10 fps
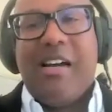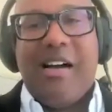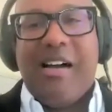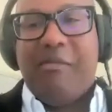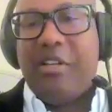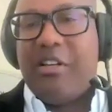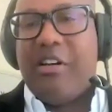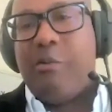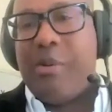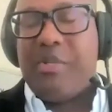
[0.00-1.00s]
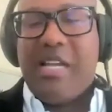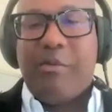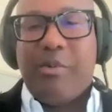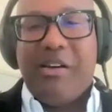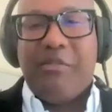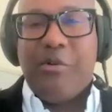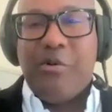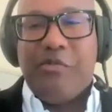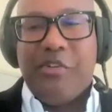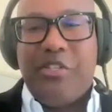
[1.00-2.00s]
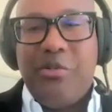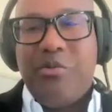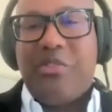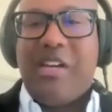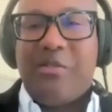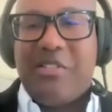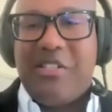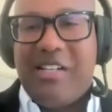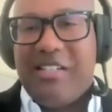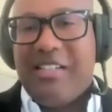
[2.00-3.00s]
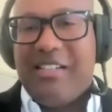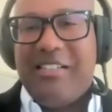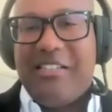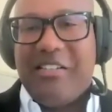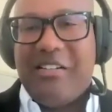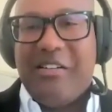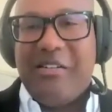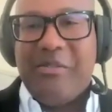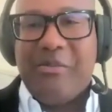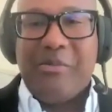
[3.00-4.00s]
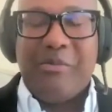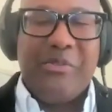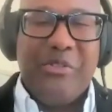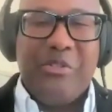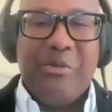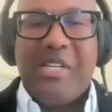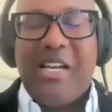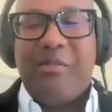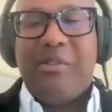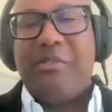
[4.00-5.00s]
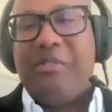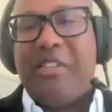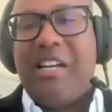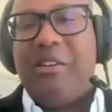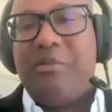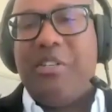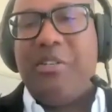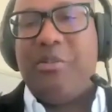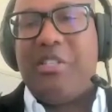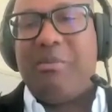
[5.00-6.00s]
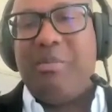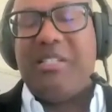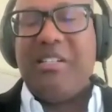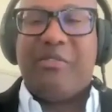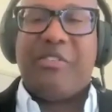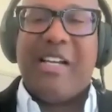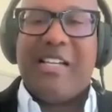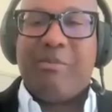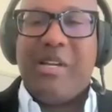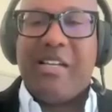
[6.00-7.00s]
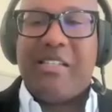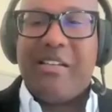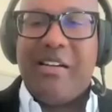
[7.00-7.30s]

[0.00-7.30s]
Have a look at our website. We have over 2,000 articles on our YouTube channel. We have over 1,000 videos that speak to different aspects